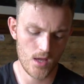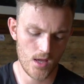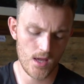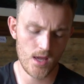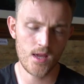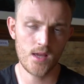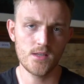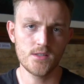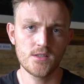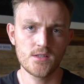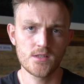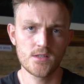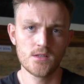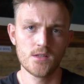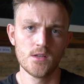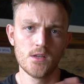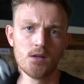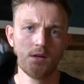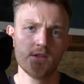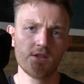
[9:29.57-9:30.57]
is
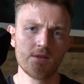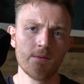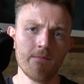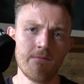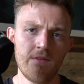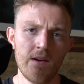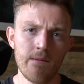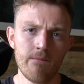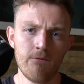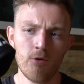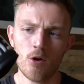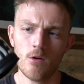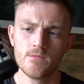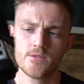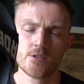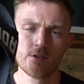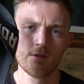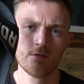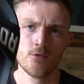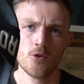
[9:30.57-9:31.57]
some
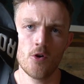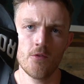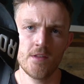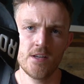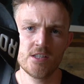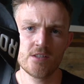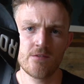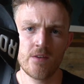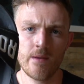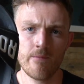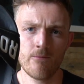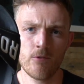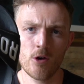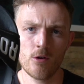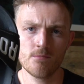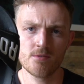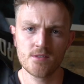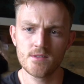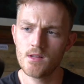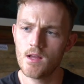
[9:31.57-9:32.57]
flip-flops. Not these
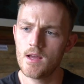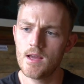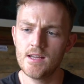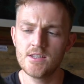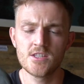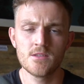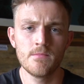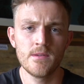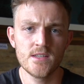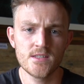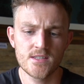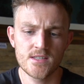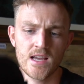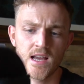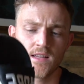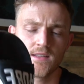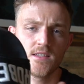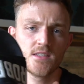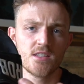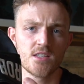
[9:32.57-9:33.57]
flip-flops, it's a bit
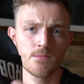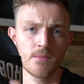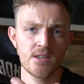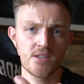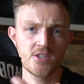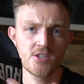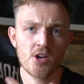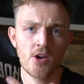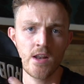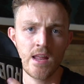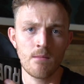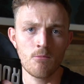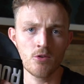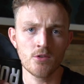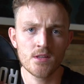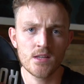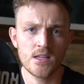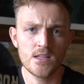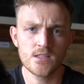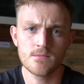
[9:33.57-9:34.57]
sad, this is my surname
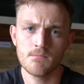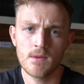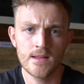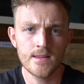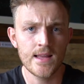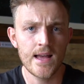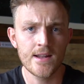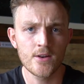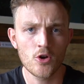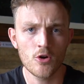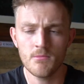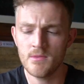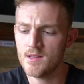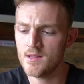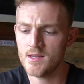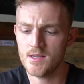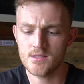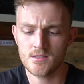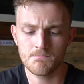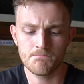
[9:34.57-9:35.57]
on these, my dad got me
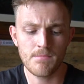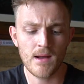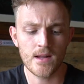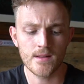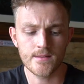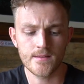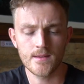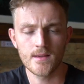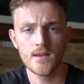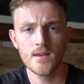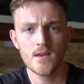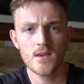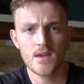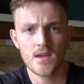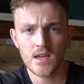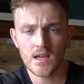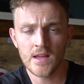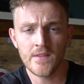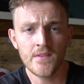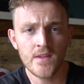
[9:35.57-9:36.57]
these, but
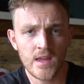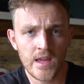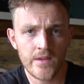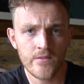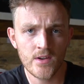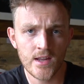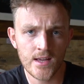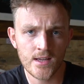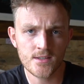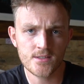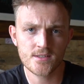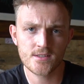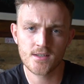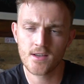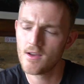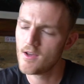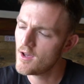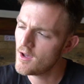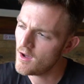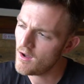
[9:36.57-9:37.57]
in the evenings,
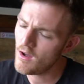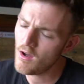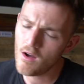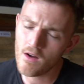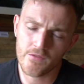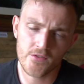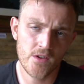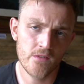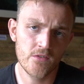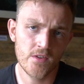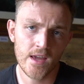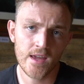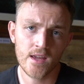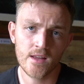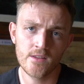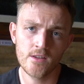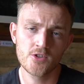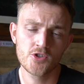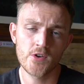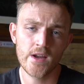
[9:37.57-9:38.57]
after you've
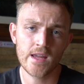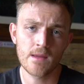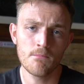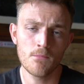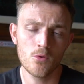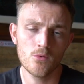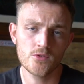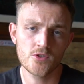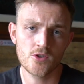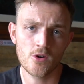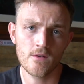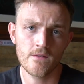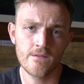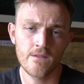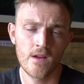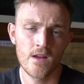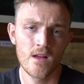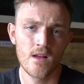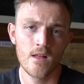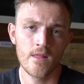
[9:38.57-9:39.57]
taken your trekking boots
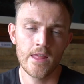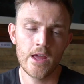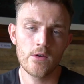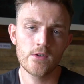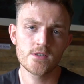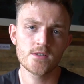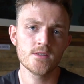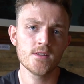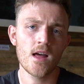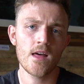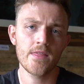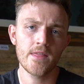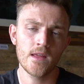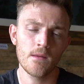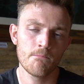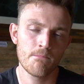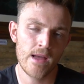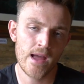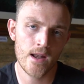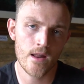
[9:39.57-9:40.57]
off, there is
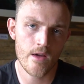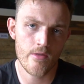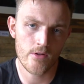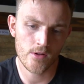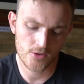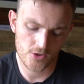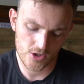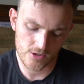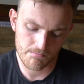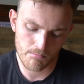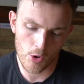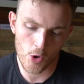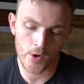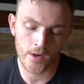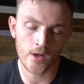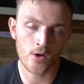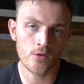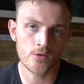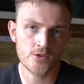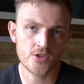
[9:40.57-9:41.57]
nothing better than just
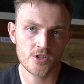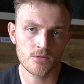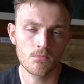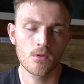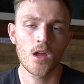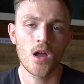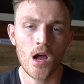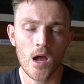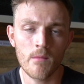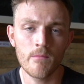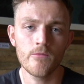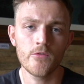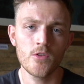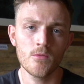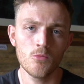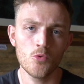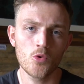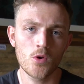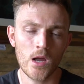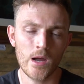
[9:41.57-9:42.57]
putting on some
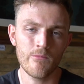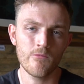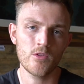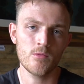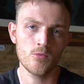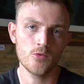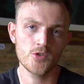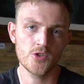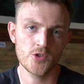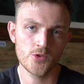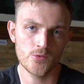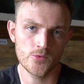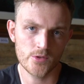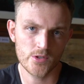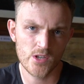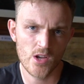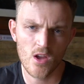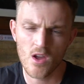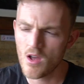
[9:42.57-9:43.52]
comfortable shoes.